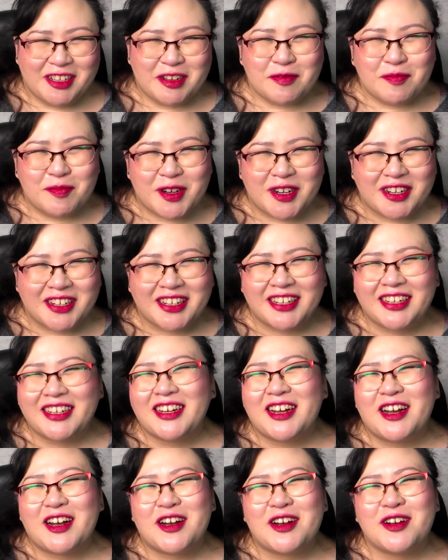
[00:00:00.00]
book
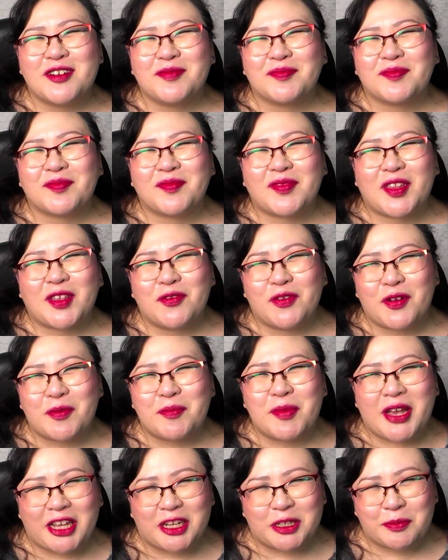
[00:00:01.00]
um, from
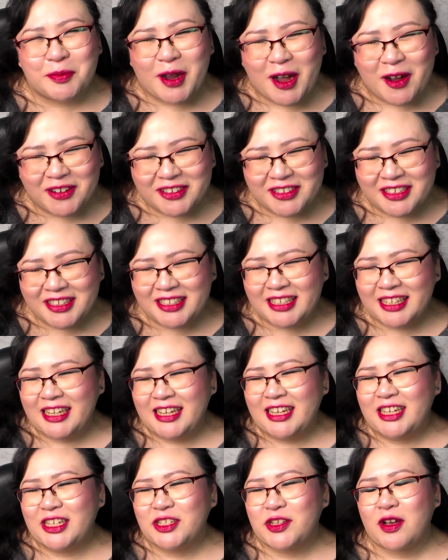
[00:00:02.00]
Page Powars.
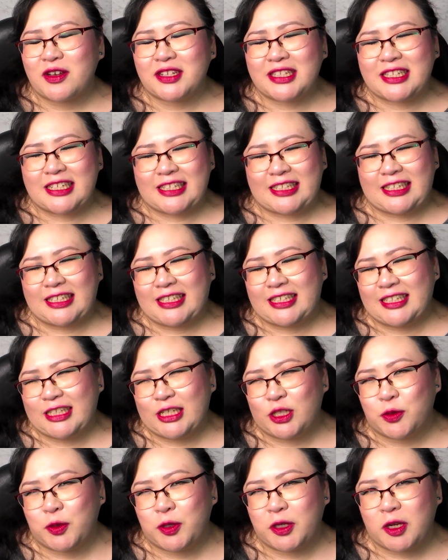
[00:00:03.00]
So I was listening to
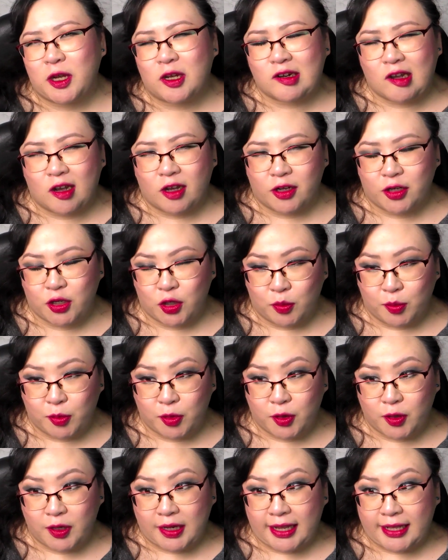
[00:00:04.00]
this one on
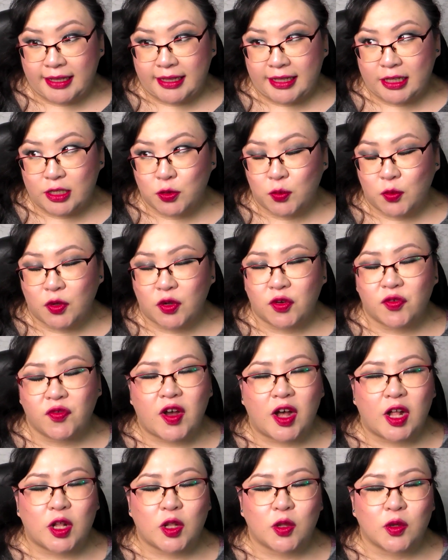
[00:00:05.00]
audiobook, and this one
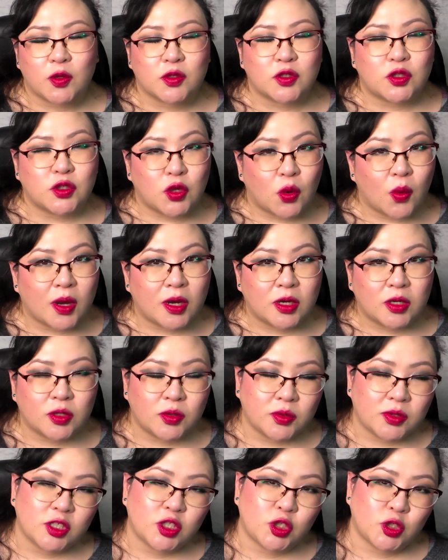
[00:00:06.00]
follows Noah, who
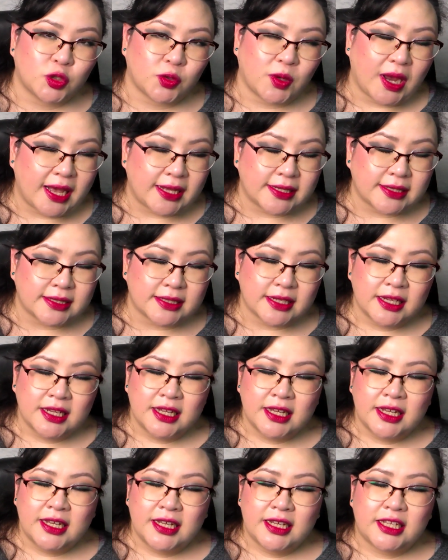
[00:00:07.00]
is trans
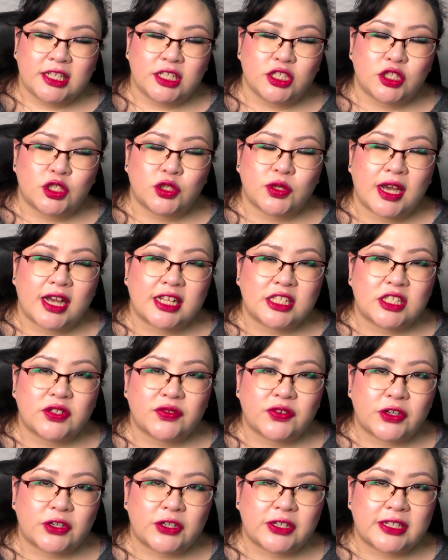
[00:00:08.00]
He's
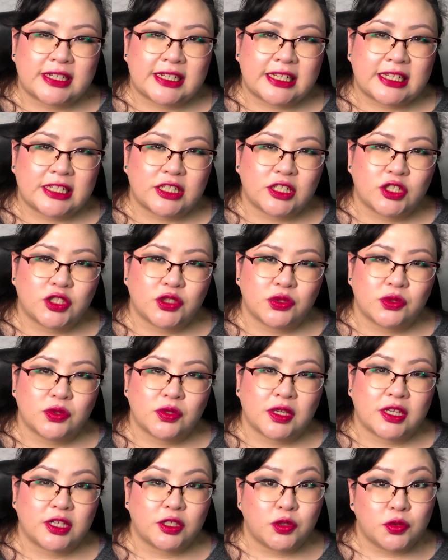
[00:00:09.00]
transferred into
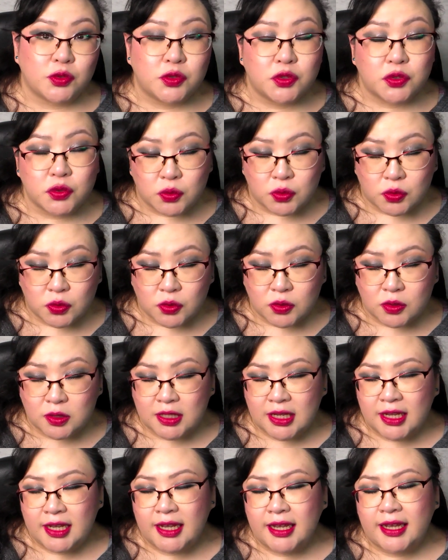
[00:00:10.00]
a new school
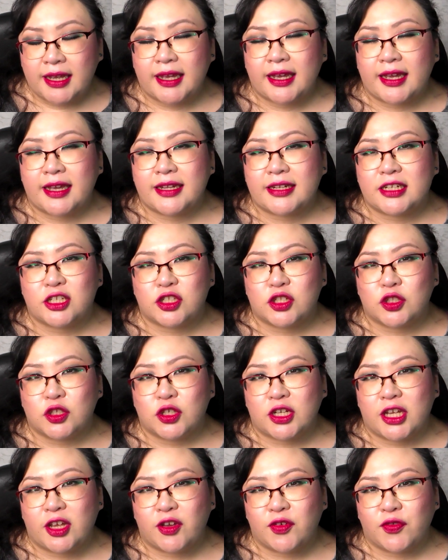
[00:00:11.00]
and is
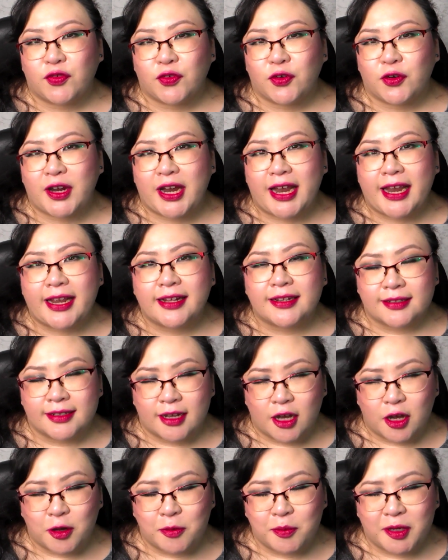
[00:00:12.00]
looking for a
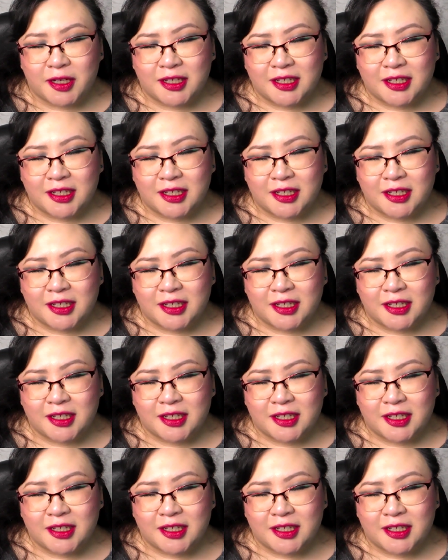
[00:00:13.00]
club